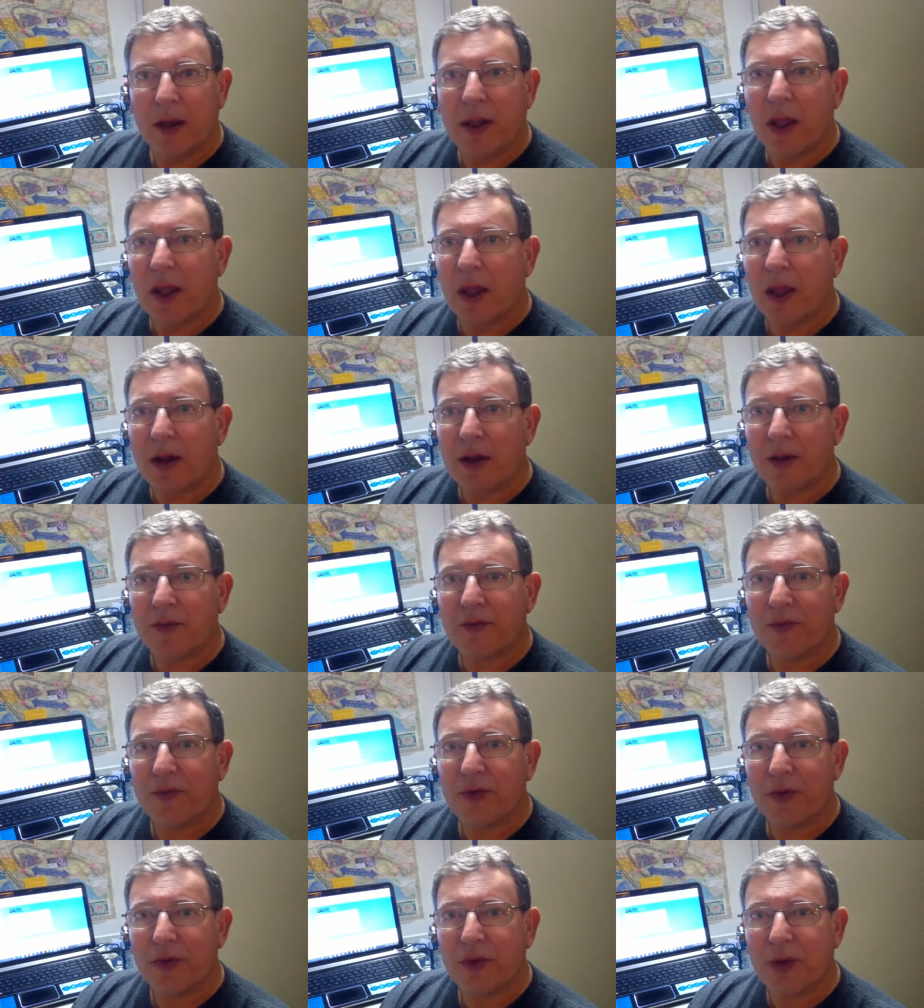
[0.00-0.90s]
And
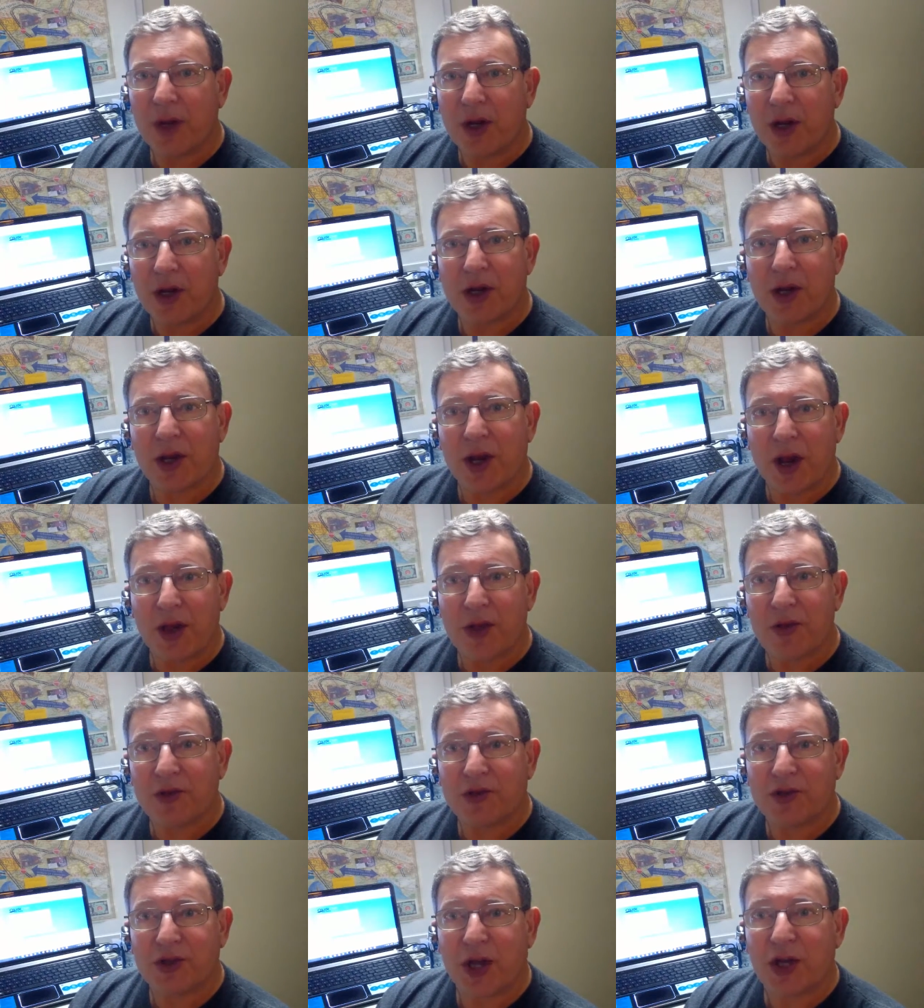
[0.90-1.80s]
if you're getting
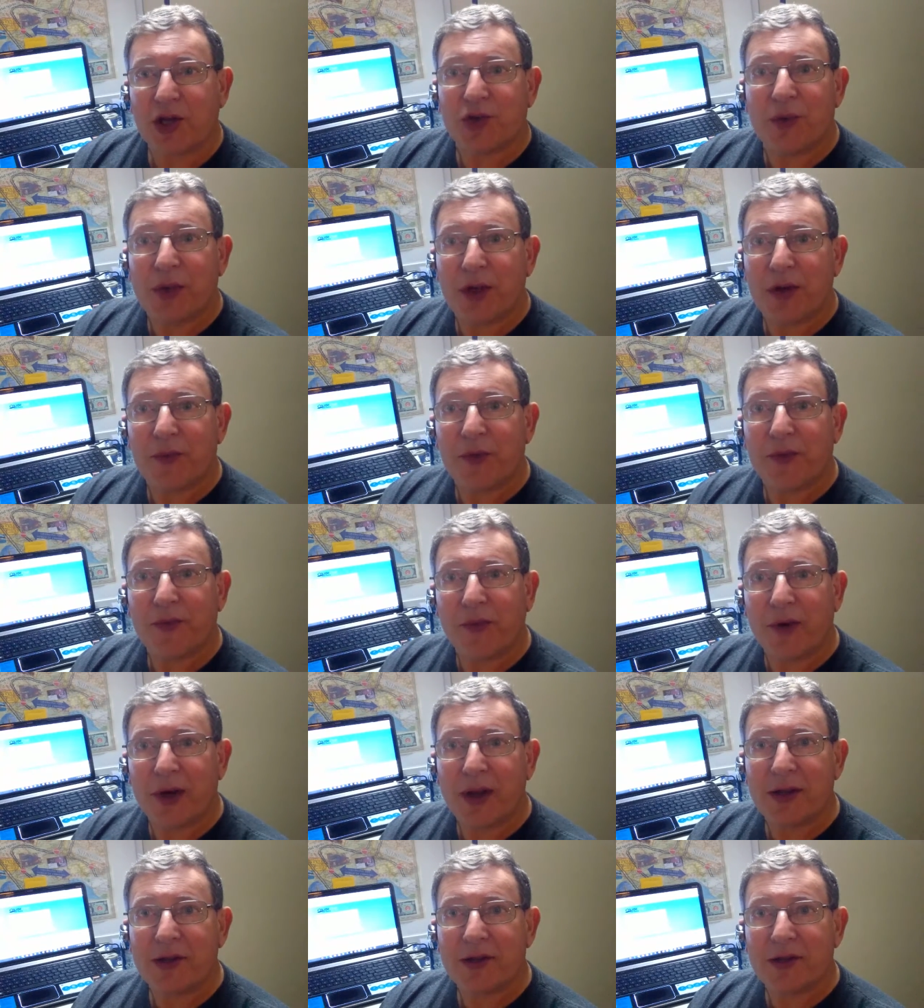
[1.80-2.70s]
together sexually with
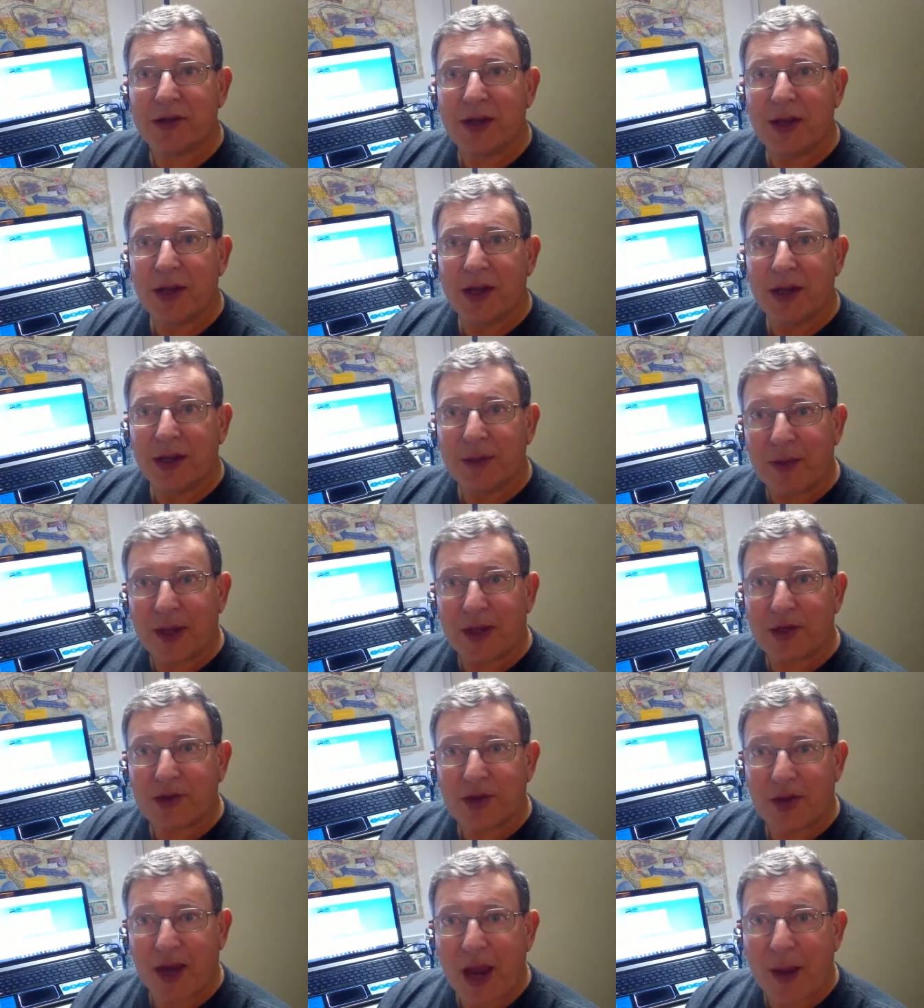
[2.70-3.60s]
friends
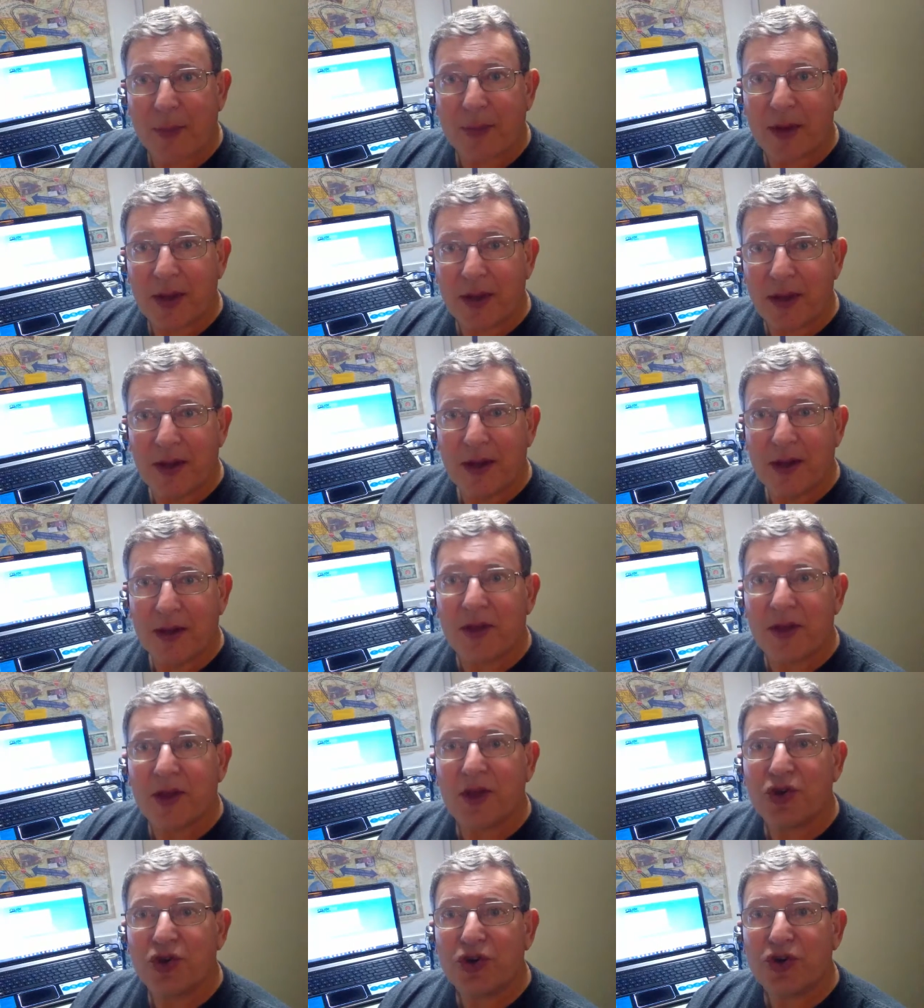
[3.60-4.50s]
makes you happy,
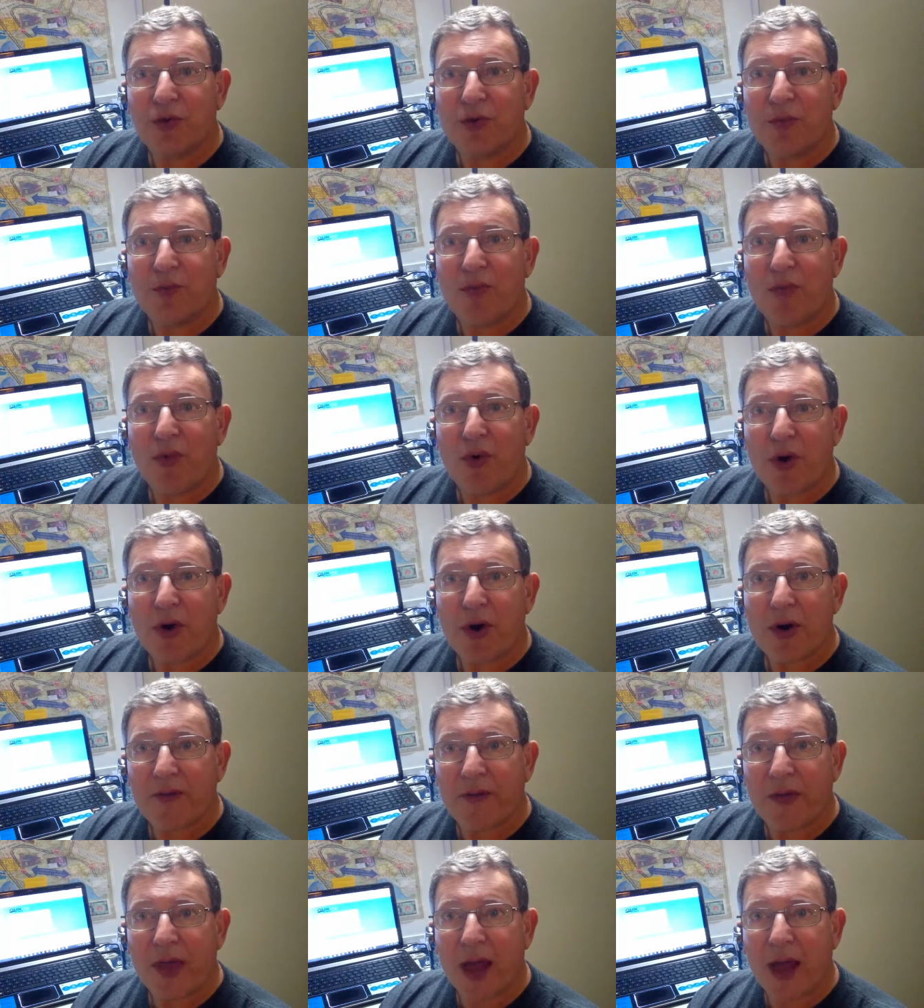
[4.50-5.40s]
then you should do
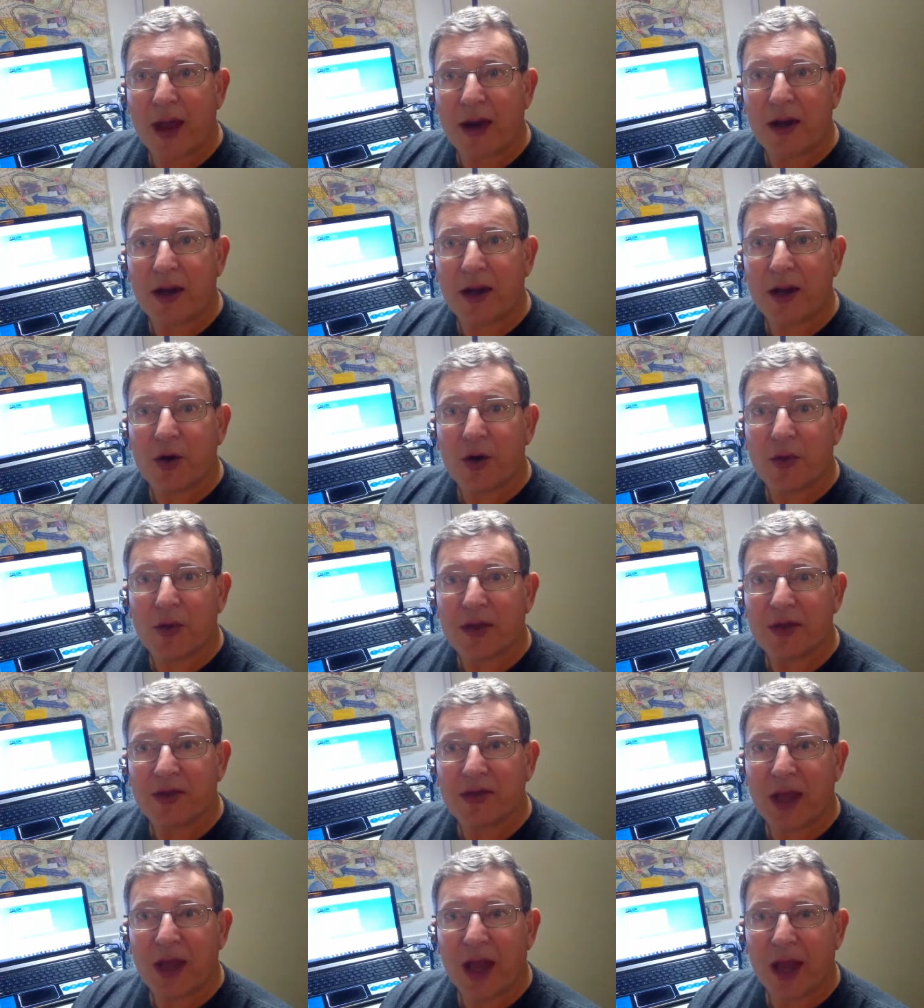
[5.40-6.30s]
more of that and
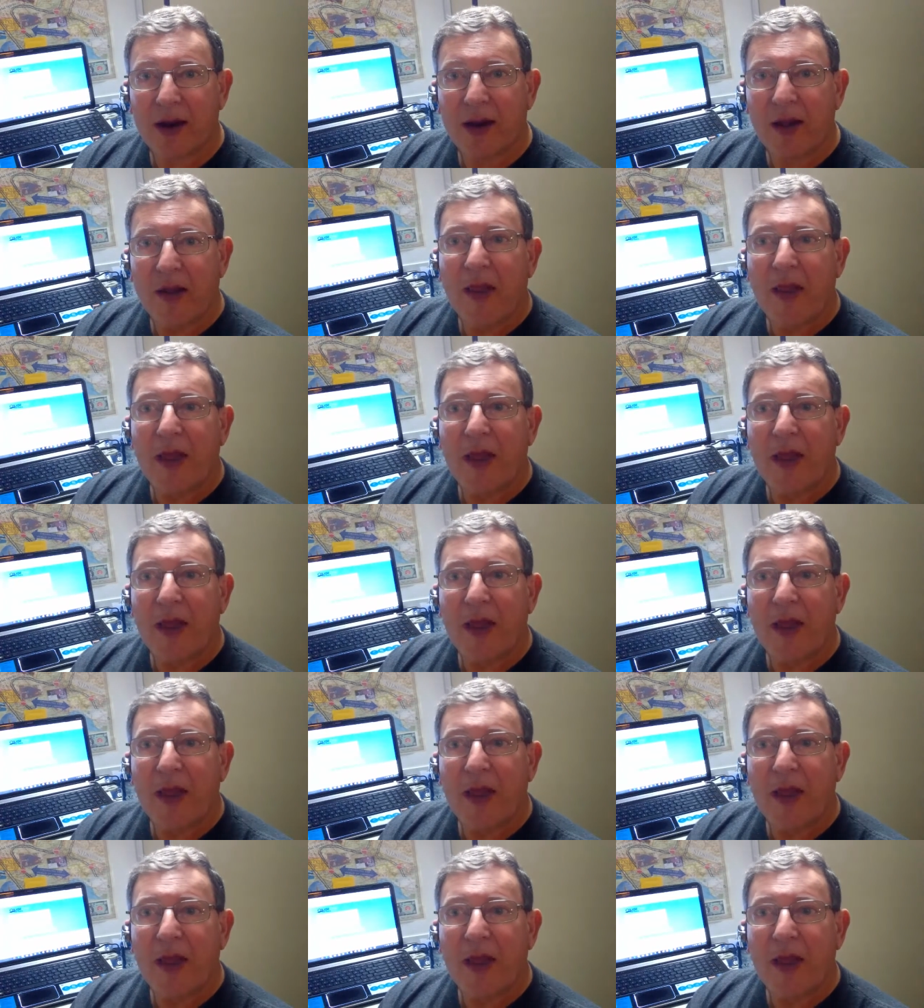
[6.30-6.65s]
increase that.